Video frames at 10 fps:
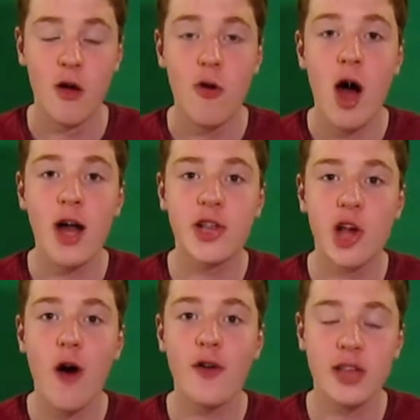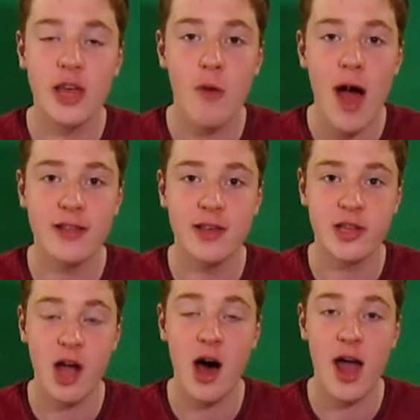Right, so obviously where to
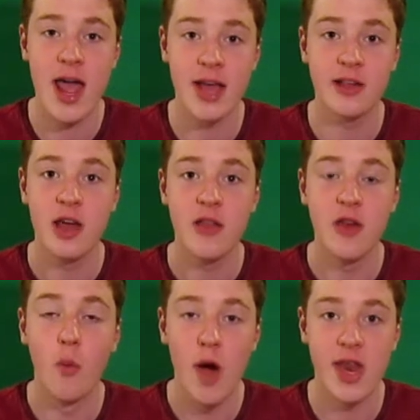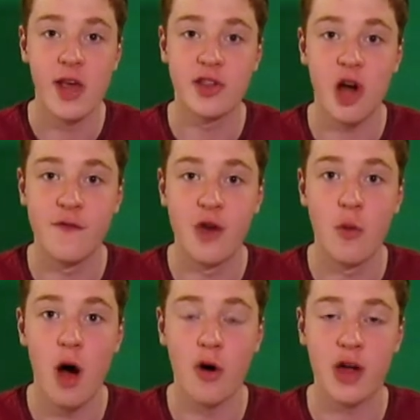start is the winners of the
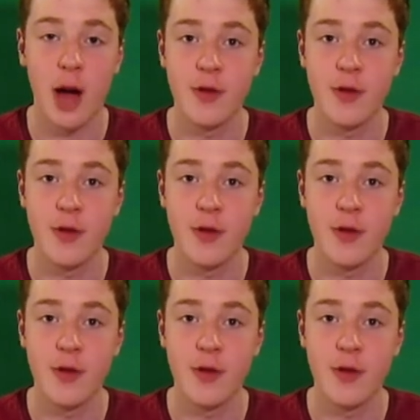World Cup.